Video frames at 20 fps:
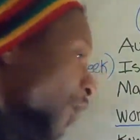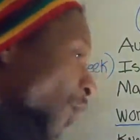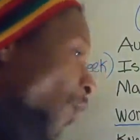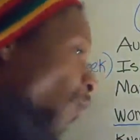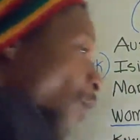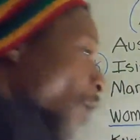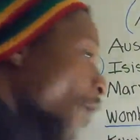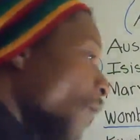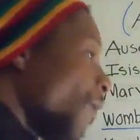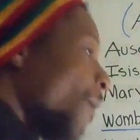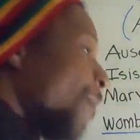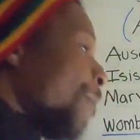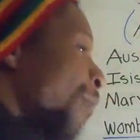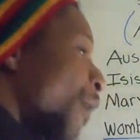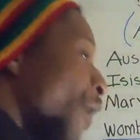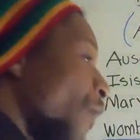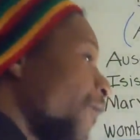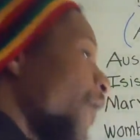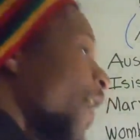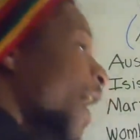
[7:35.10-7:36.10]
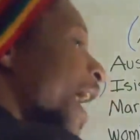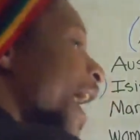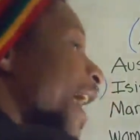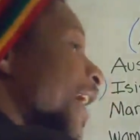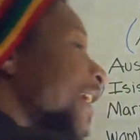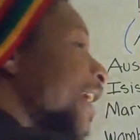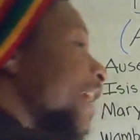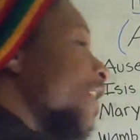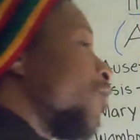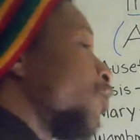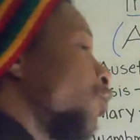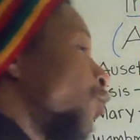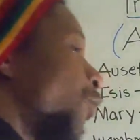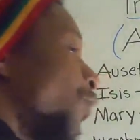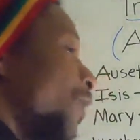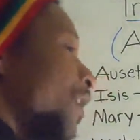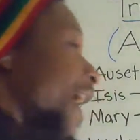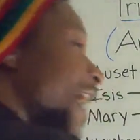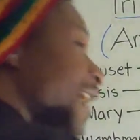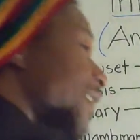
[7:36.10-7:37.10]
the woman birth and gives
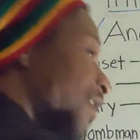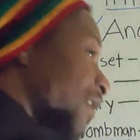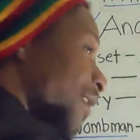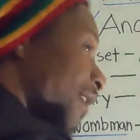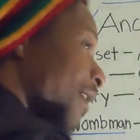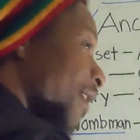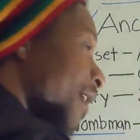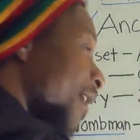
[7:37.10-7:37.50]
creation.